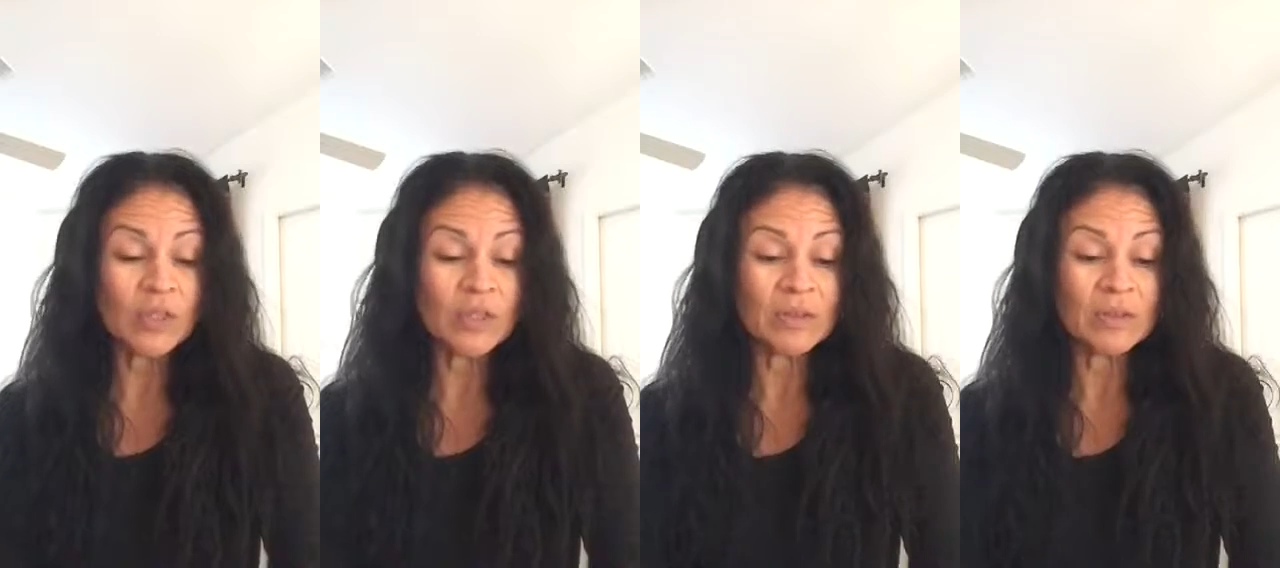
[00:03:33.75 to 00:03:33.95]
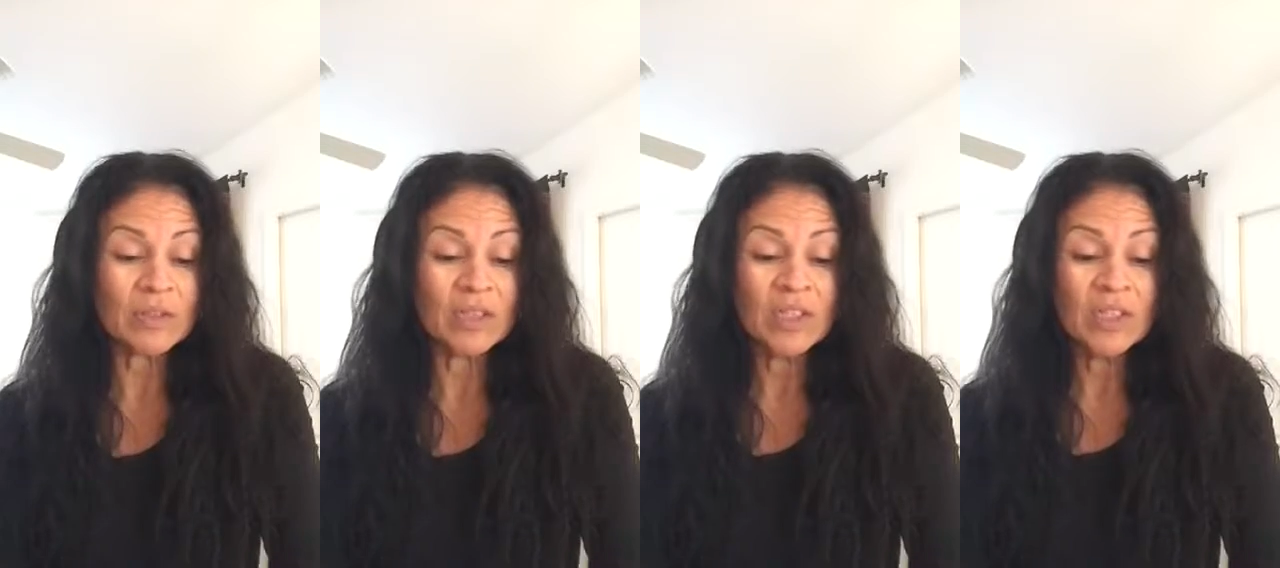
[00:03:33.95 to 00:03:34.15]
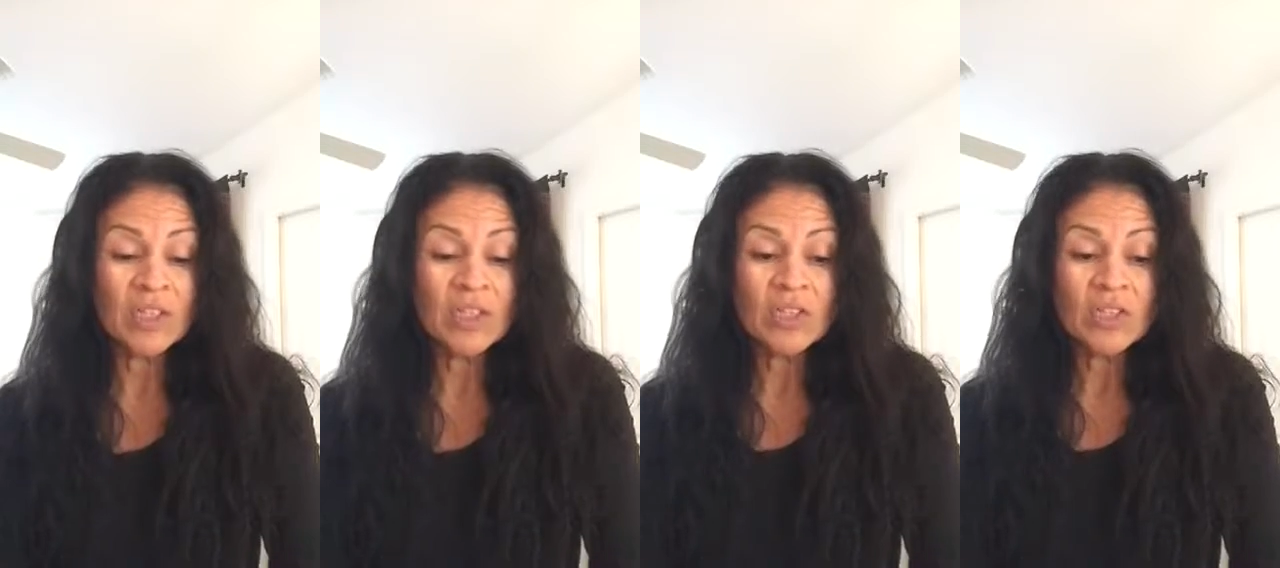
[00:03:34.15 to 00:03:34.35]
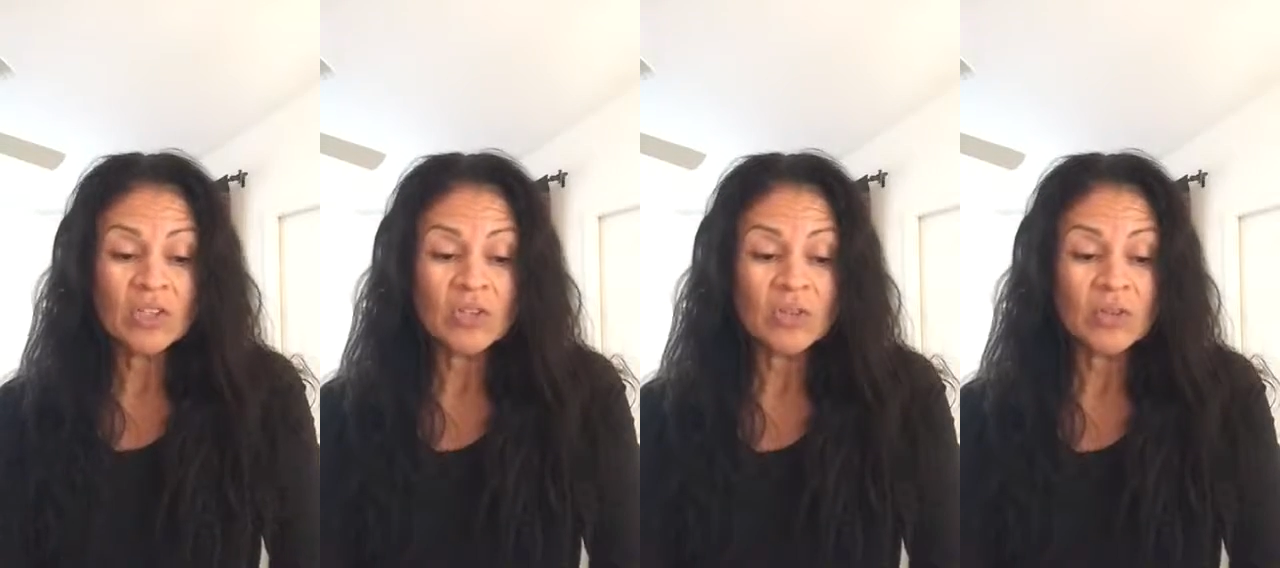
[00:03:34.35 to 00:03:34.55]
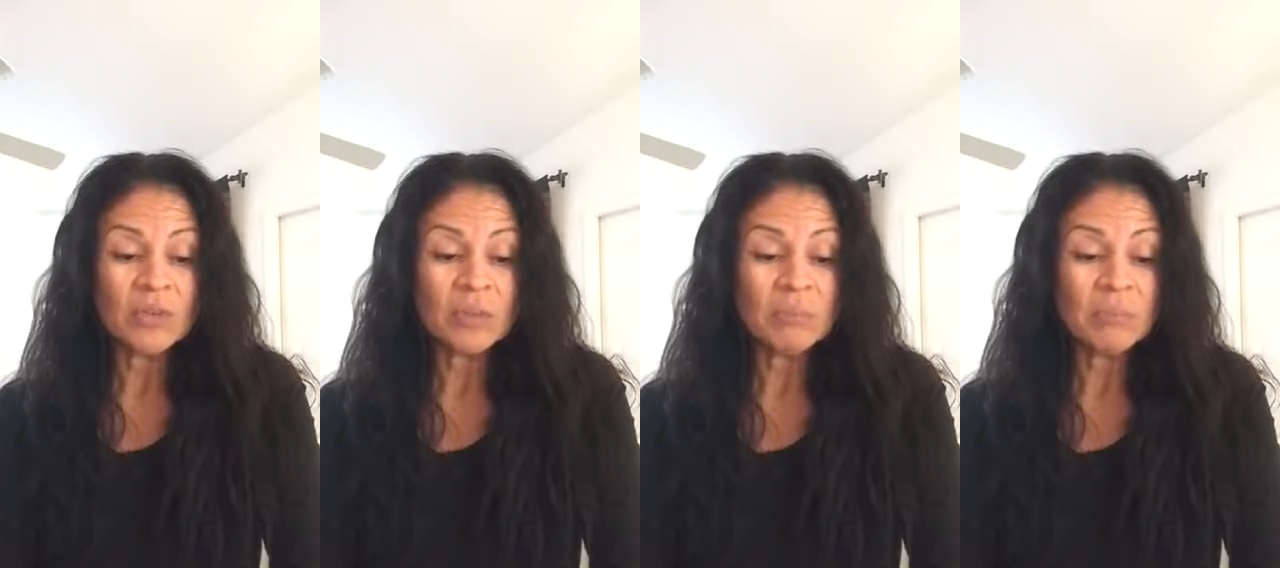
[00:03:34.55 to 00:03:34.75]

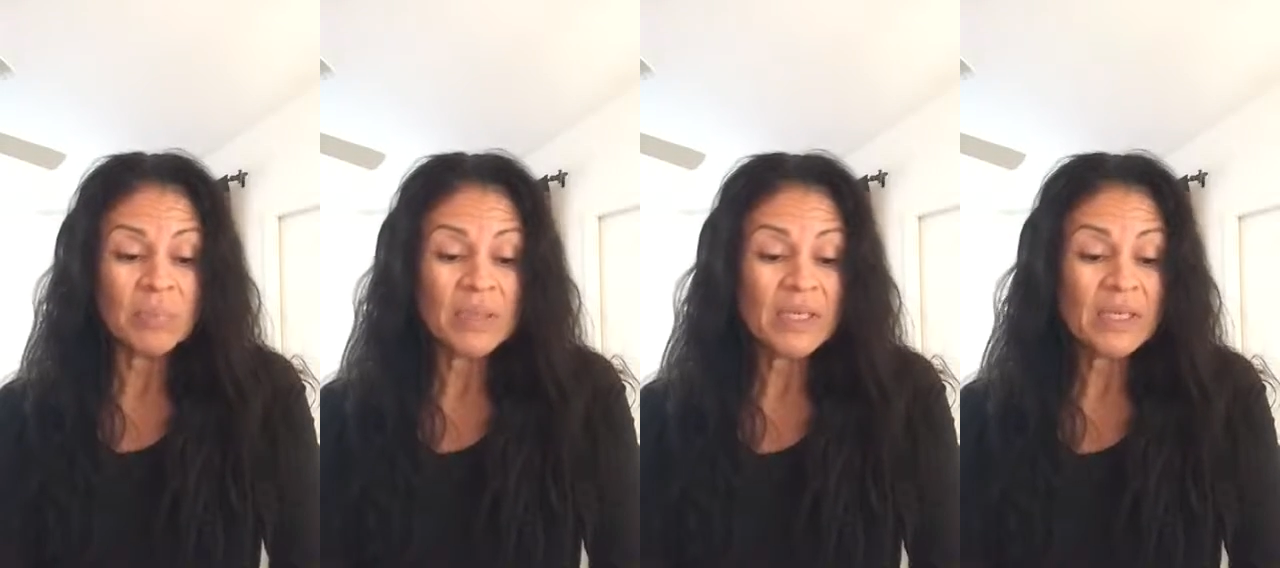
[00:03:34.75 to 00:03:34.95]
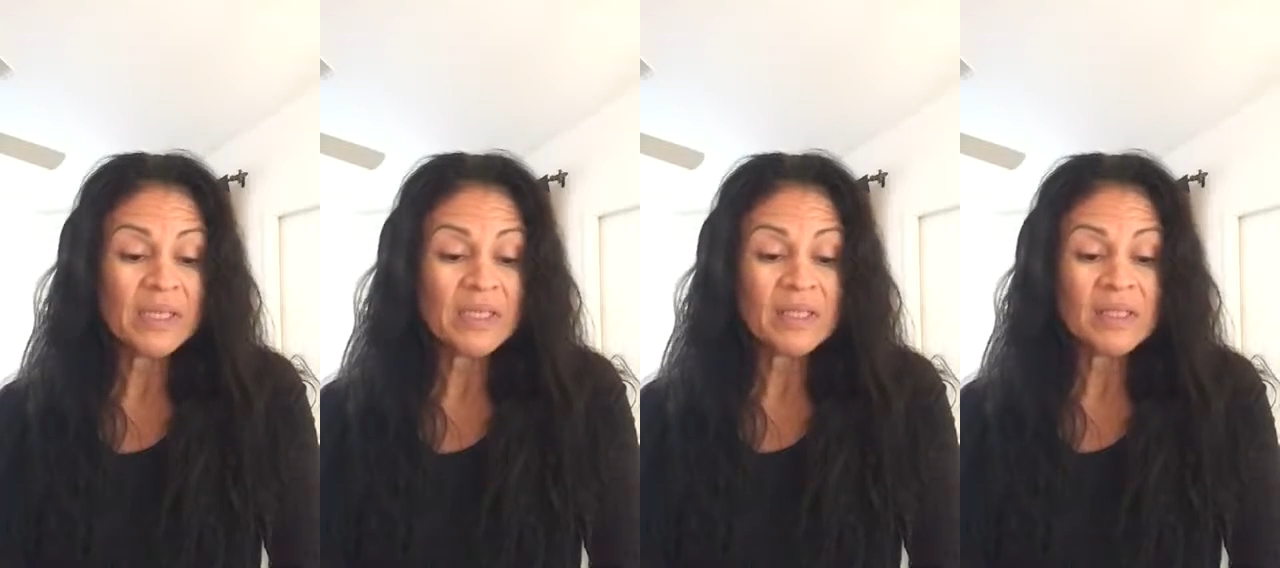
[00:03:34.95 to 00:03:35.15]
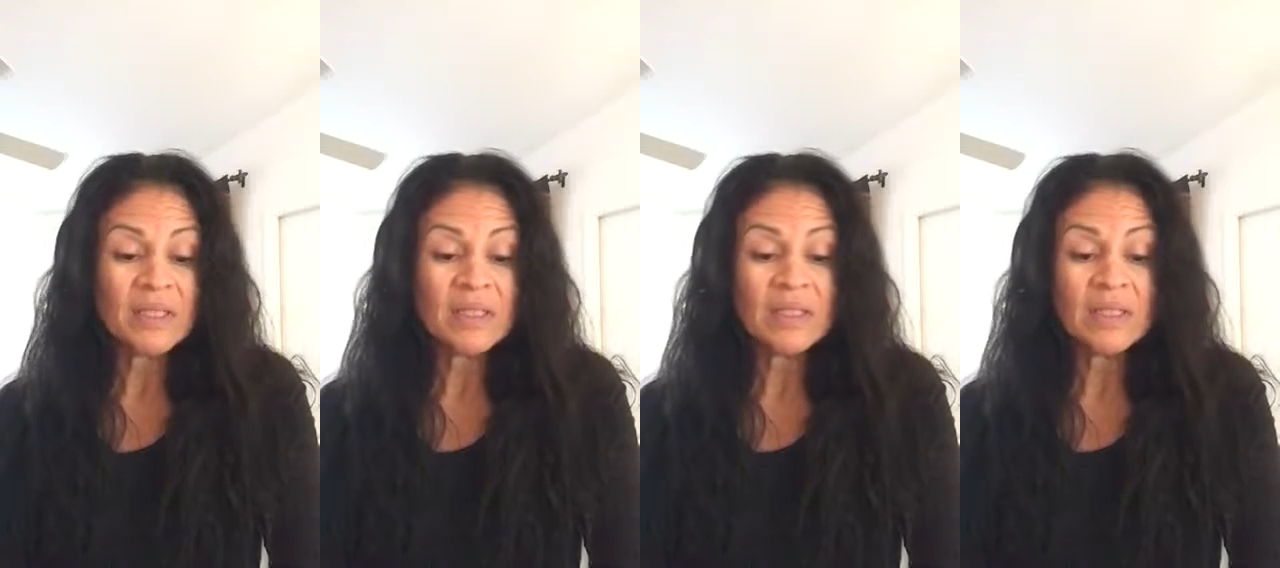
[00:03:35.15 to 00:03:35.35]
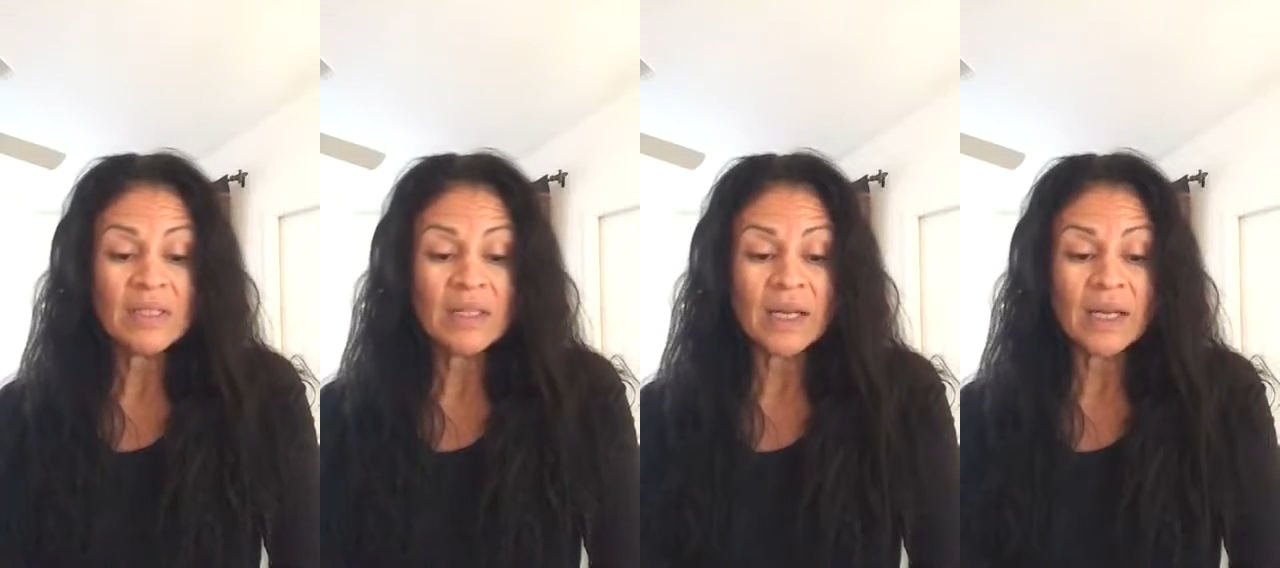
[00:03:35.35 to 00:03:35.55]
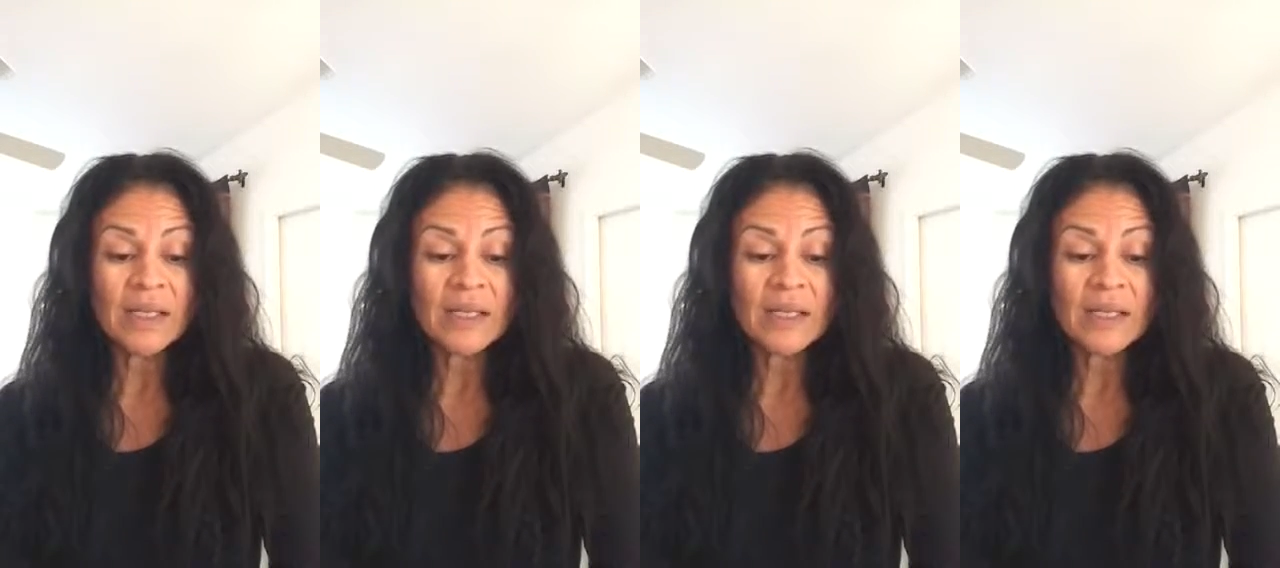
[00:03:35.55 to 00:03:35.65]
can bake it.